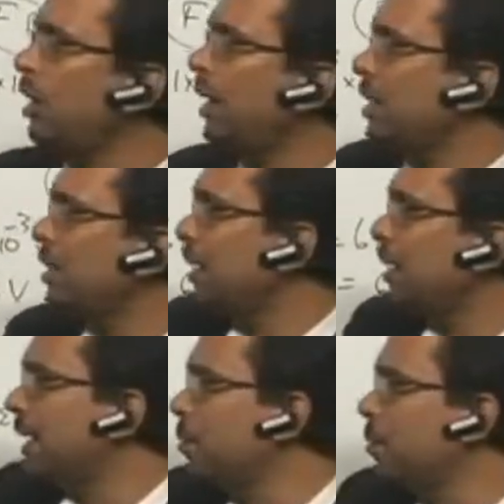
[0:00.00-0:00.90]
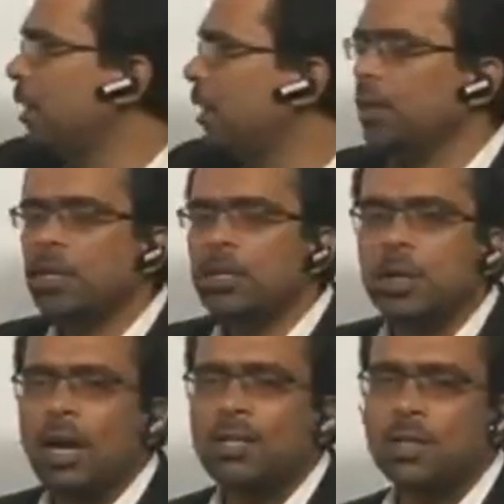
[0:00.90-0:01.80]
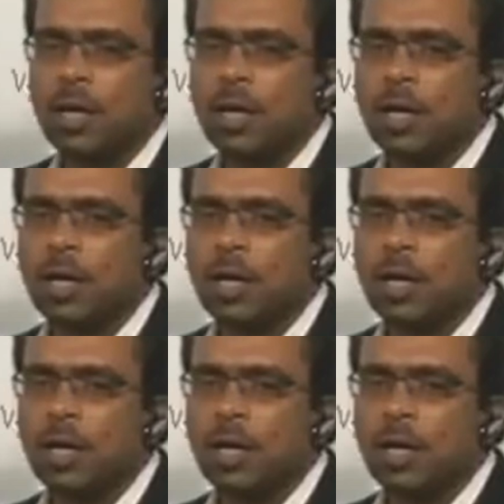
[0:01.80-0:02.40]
the voltage at the emitter is not